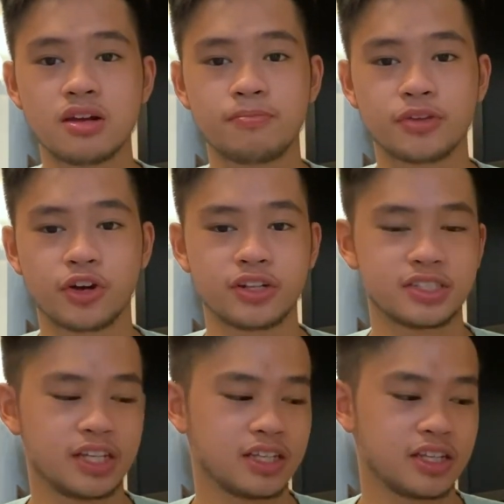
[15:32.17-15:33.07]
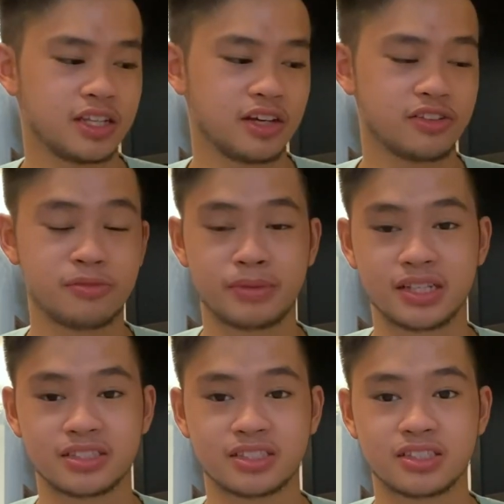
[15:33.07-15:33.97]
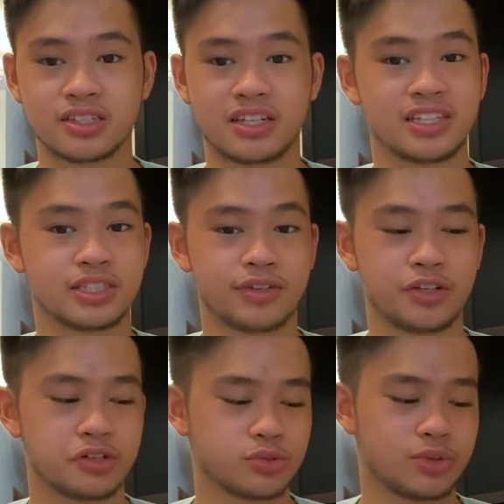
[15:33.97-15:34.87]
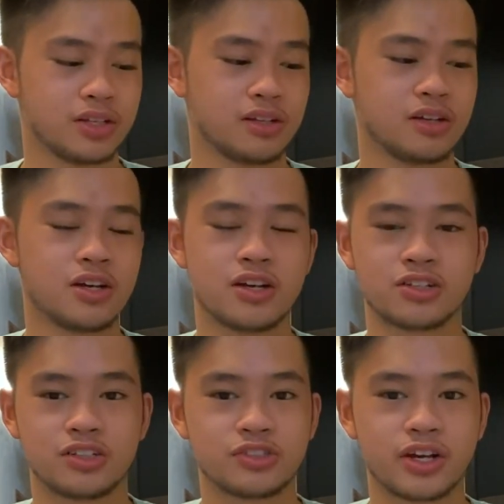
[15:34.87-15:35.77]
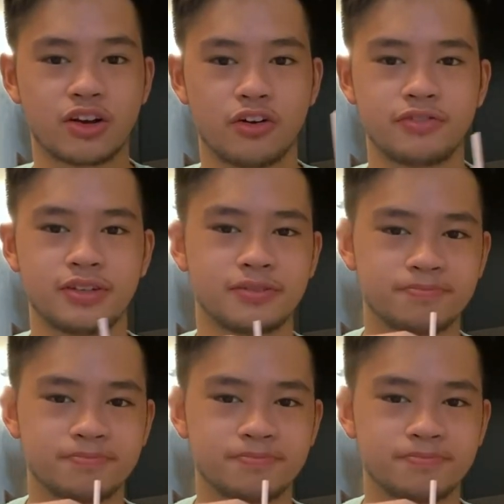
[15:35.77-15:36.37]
you're gonna see it in the other meals in this video as well. So let's try coffee.